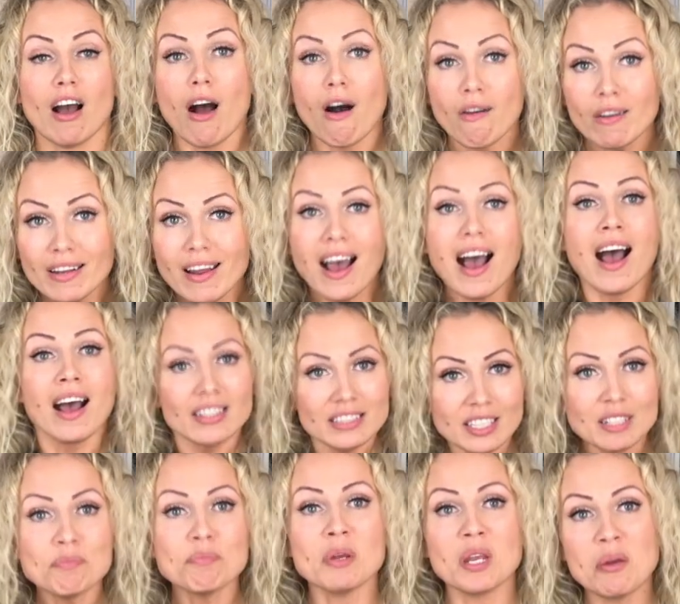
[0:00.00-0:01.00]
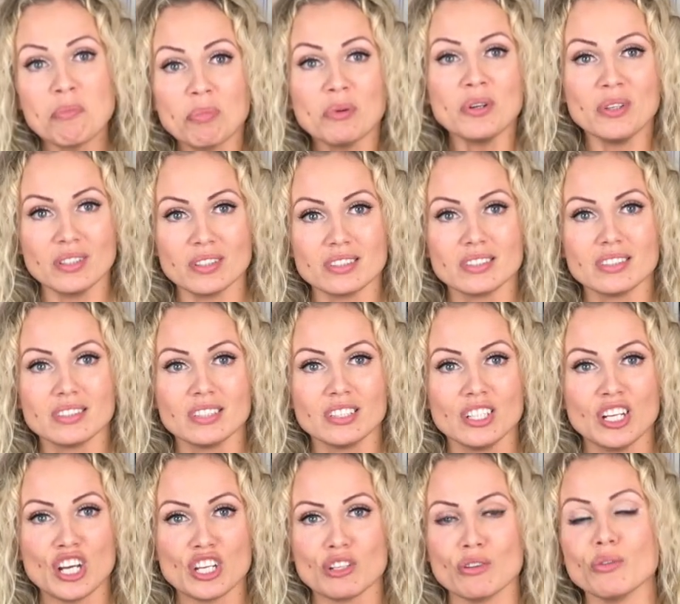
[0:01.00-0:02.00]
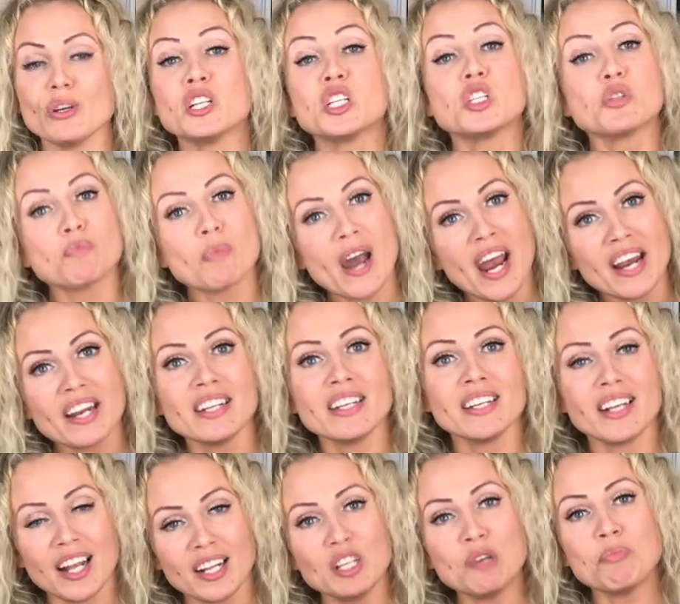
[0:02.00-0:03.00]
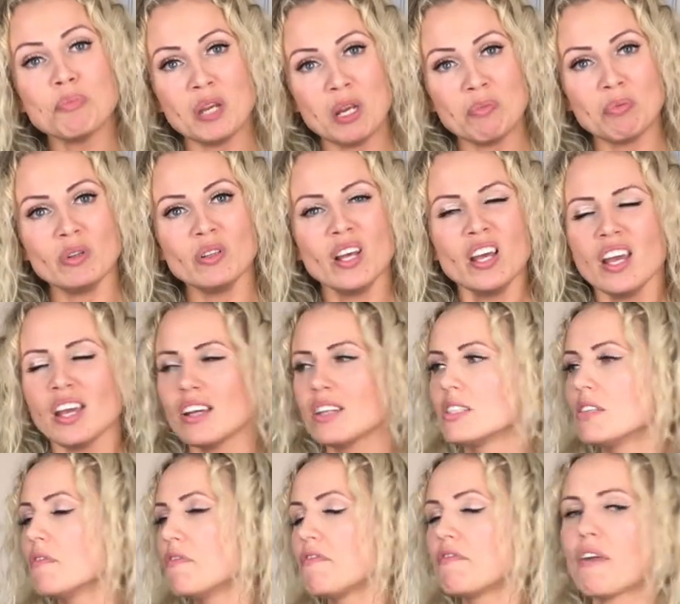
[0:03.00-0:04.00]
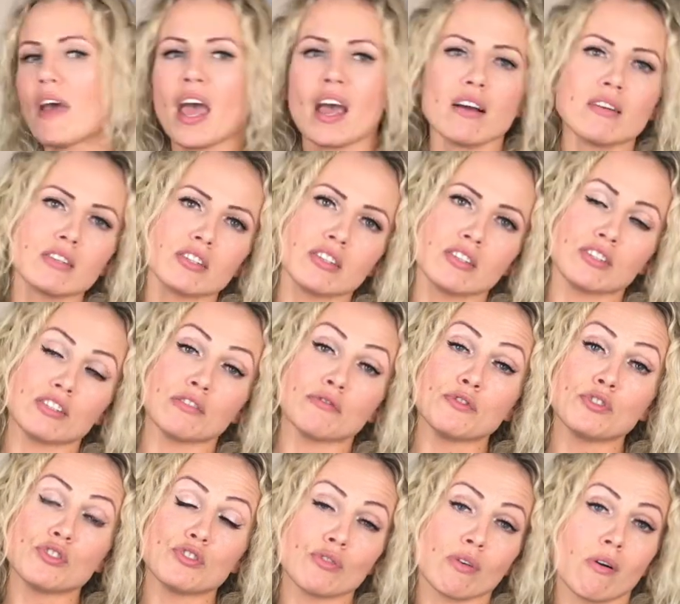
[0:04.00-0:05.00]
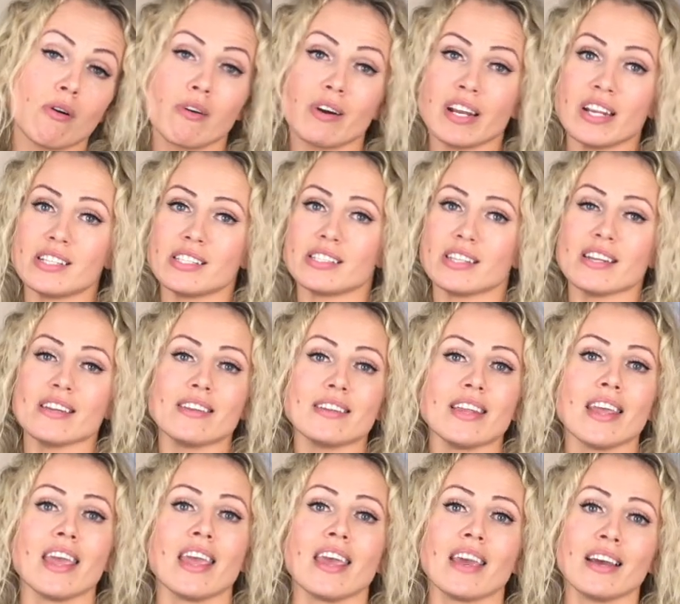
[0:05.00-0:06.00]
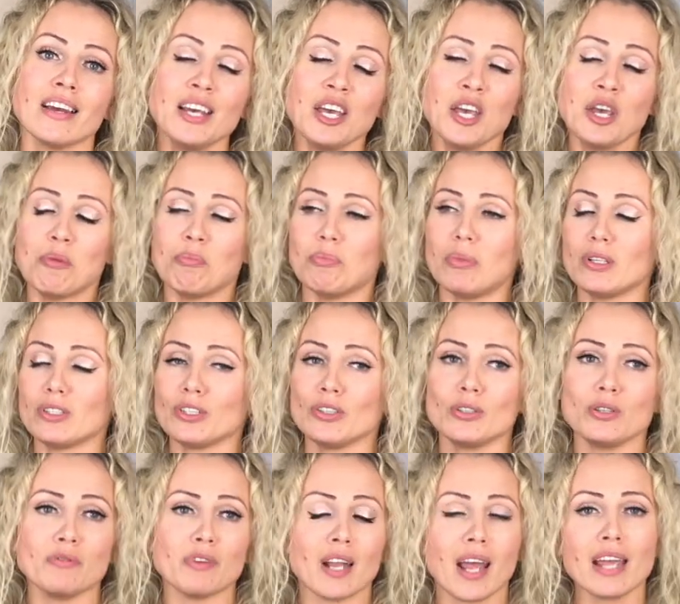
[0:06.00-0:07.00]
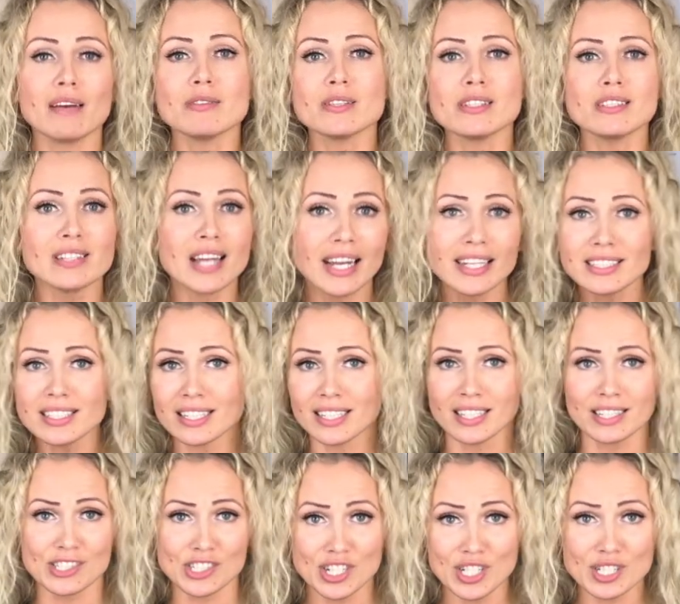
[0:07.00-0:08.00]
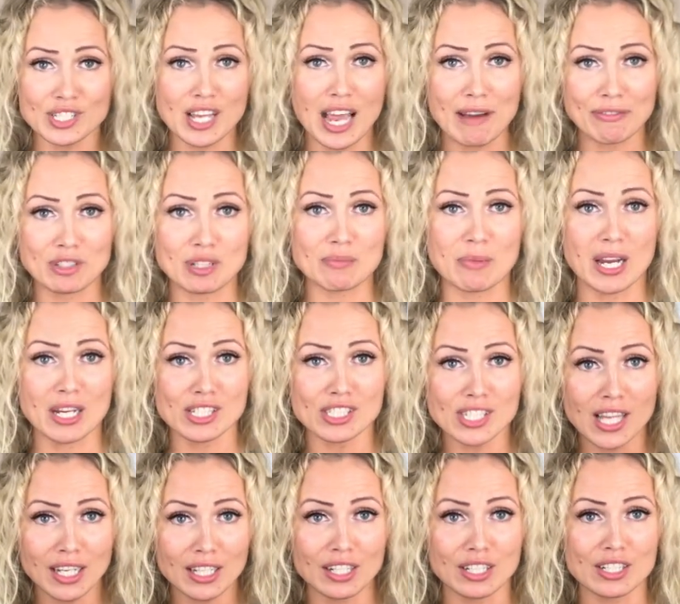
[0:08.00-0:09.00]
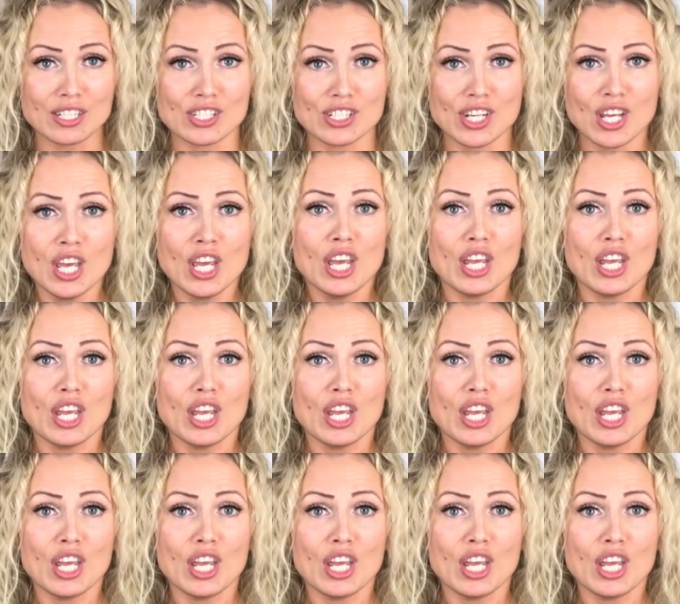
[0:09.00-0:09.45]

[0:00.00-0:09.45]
on other people. You're inspiring other people. It's the thousands of stories in there. You know, when I was 90 kgs after my second